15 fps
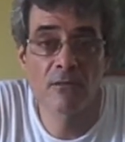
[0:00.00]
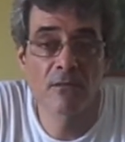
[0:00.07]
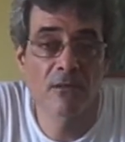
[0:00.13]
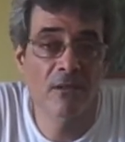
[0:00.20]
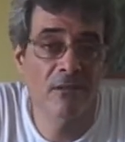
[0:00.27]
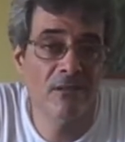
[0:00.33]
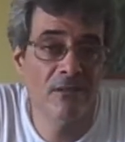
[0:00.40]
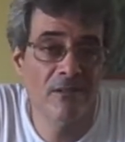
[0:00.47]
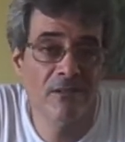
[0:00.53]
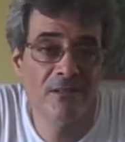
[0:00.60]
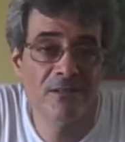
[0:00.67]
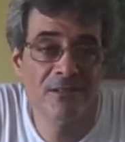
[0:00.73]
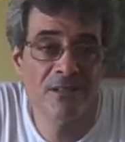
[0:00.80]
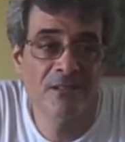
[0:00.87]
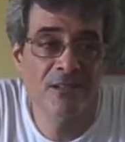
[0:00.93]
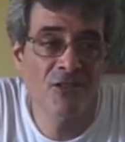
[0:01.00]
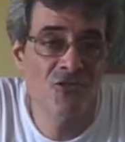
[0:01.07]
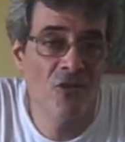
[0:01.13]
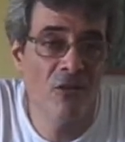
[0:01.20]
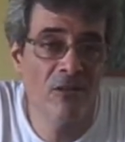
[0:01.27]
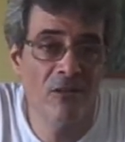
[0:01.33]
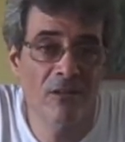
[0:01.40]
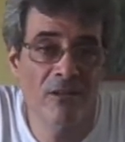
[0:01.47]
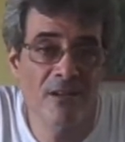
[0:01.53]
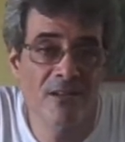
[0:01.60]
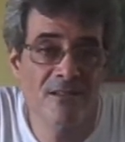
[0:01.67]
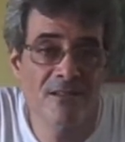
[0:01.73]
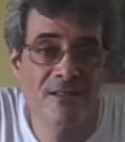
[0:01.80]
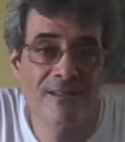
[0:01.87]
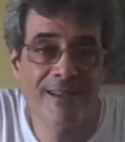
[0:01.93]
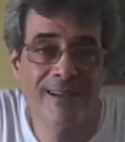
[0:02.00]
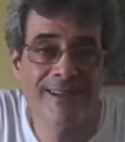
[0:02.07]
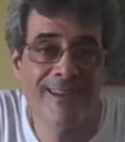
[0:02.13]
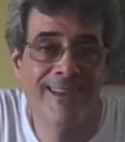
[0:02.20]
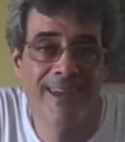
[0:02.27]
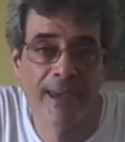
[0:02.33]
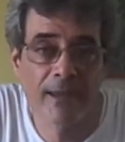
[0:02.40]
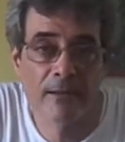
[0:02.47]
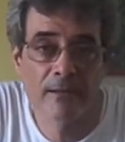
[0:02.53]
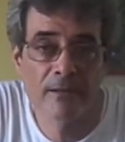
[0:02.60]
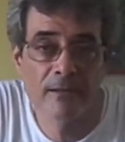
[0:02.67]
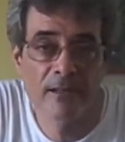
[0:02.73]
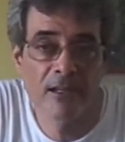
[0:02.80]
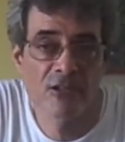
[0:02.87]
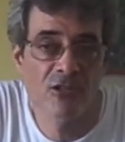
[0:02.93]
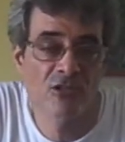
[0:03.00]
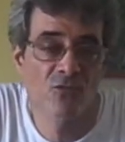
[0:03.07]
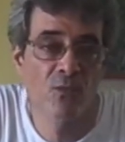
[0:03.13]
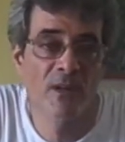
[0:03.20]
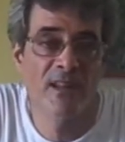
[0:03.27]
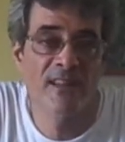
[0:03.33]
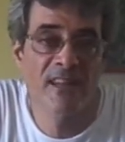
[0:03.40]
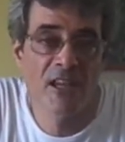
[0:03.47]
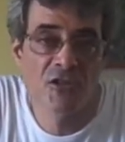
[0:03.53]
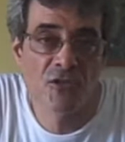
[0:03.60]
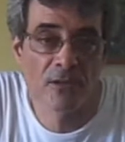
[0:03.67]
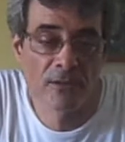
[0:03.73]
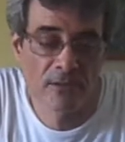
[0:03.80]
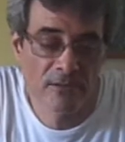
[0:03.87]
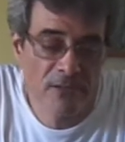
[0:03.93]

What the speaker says: So, you know, the Joker is like a kid. He just wants attention.